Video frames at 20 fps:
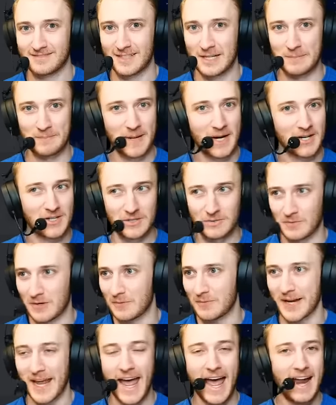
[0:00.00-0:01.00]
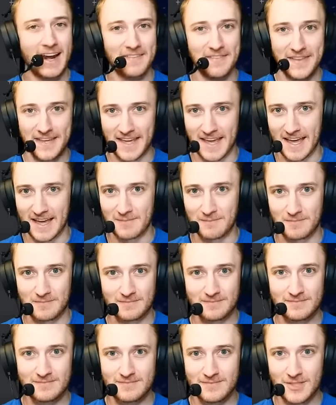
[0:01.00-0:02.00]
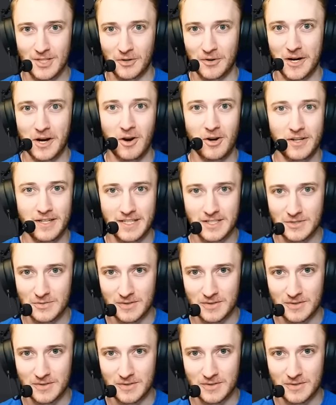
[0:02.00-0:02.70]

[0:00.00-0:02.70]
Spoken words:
compared to what we had in the game during Ardene's